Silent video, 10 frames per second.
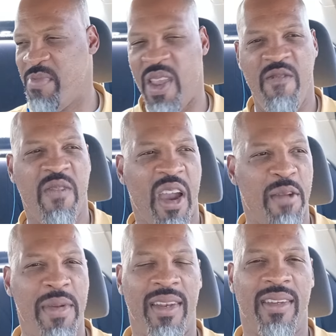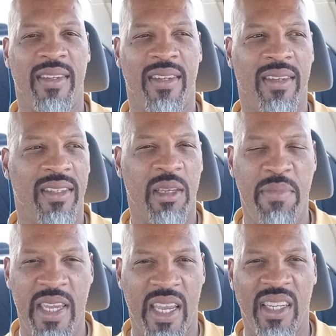environment, to
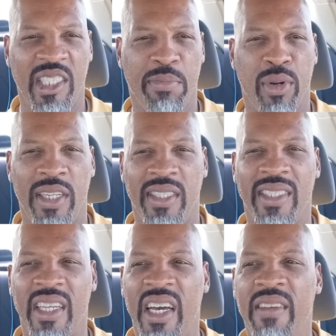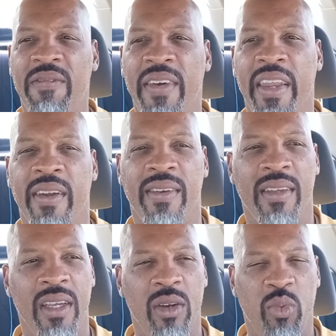be in His presence unfettered,
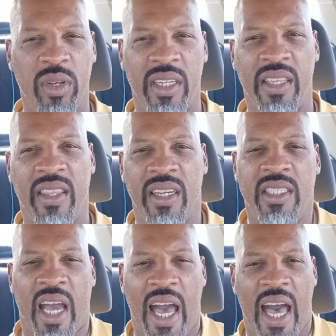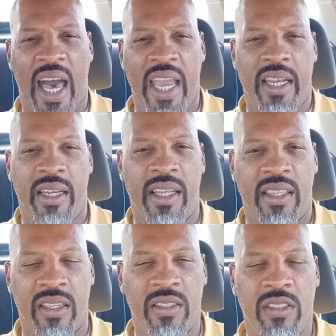with nothing to hide,
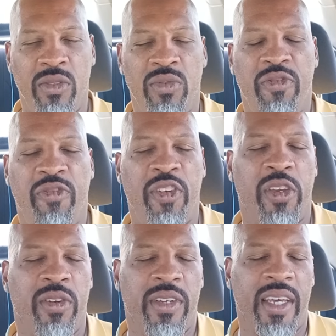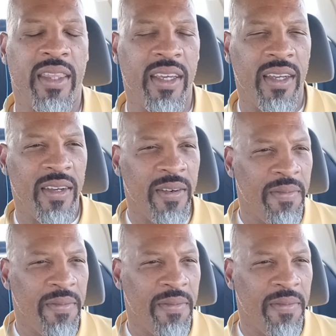nothing to fear, nothing